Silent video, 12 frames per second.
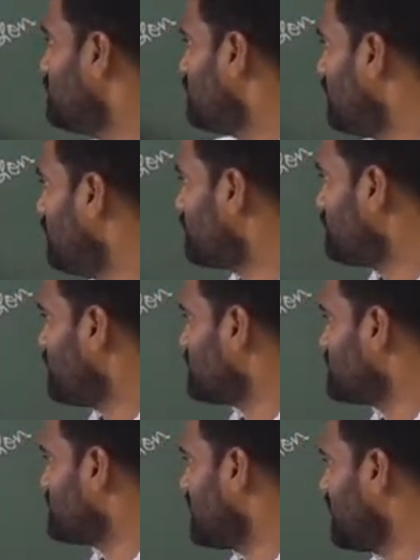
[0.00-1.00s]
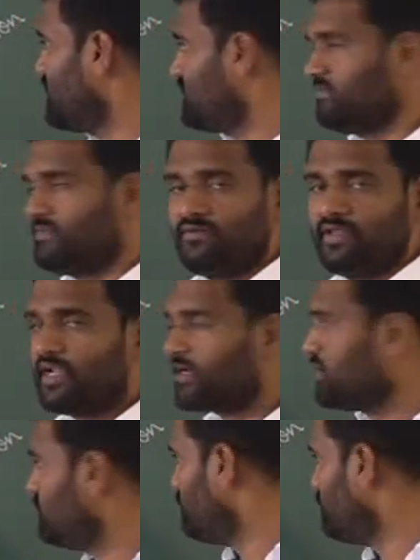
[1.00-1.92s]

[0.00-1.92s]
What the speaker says: After passing the light, now electron will